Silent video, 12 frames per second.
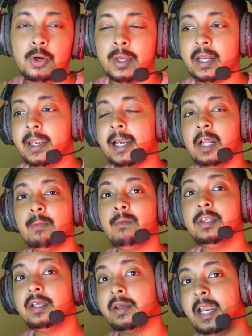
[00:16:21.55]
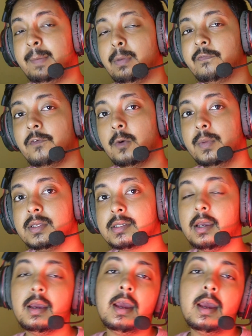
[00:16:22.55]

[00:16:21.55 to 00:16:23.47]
You can get away with great performance.